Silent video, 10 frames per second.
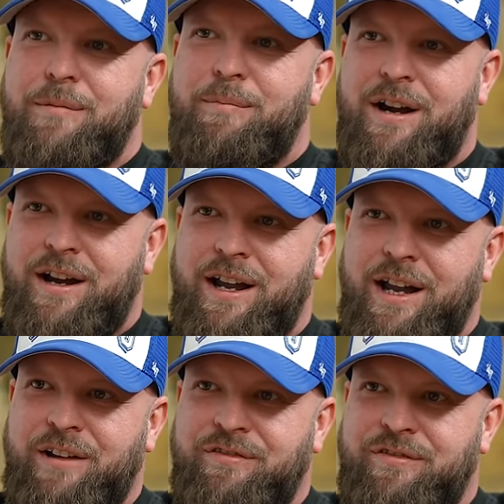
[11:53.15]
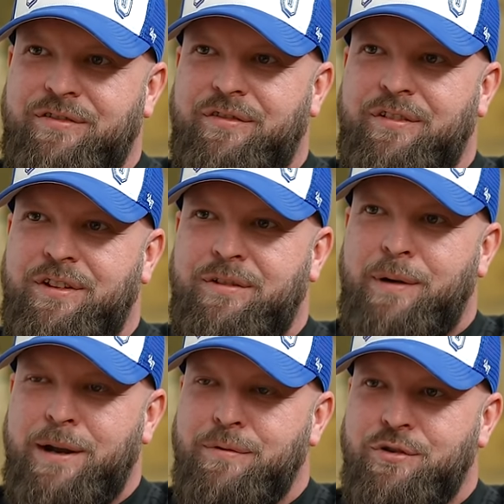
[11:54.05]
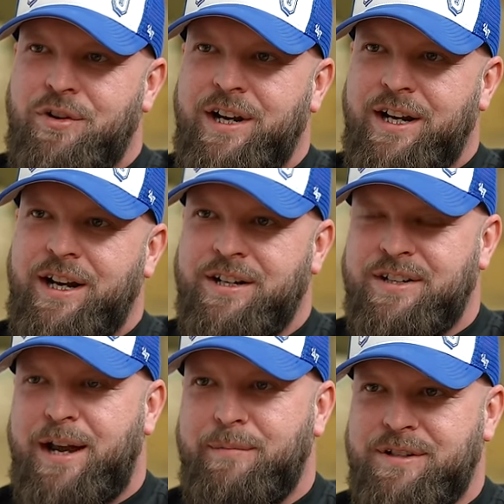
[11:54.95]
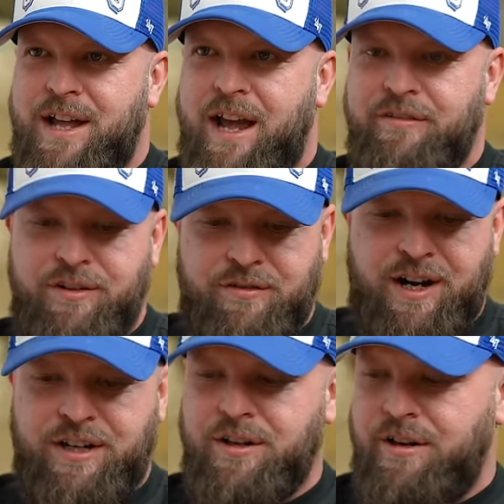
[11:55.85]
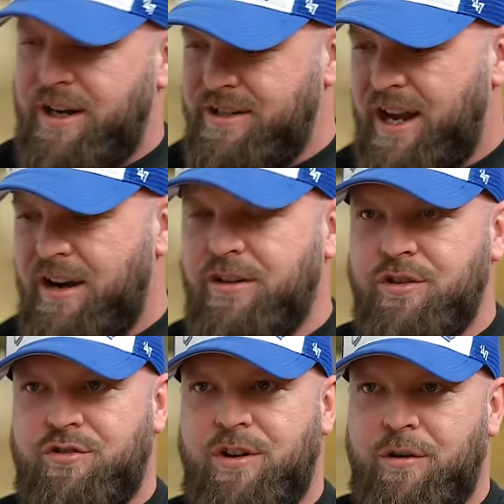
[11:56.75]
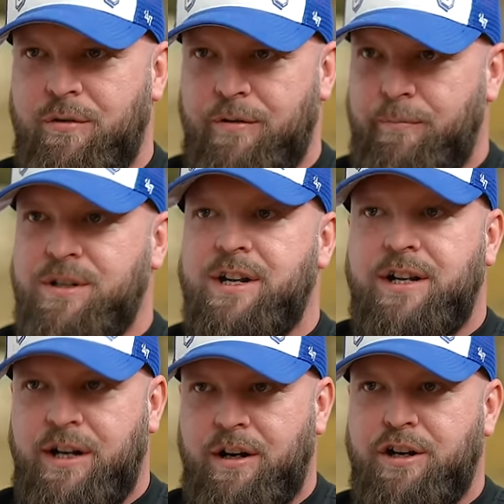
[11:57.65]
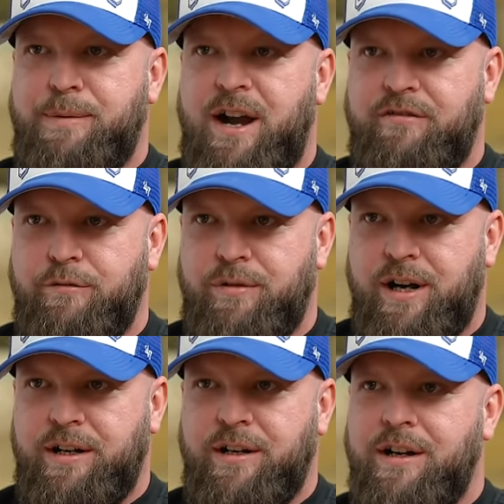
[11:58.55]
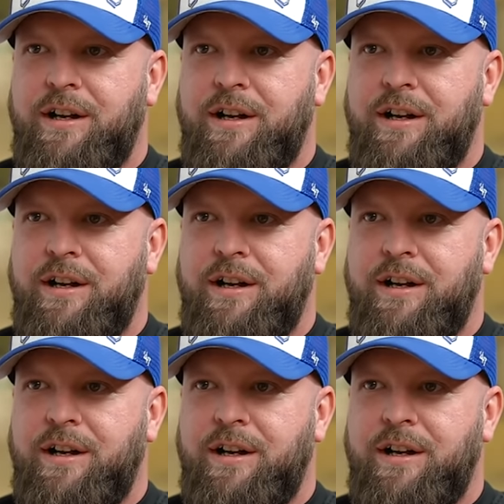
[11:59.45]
But if people treated it the same as that, if you've got a dog that's out of control, particularly a large, powerful breed,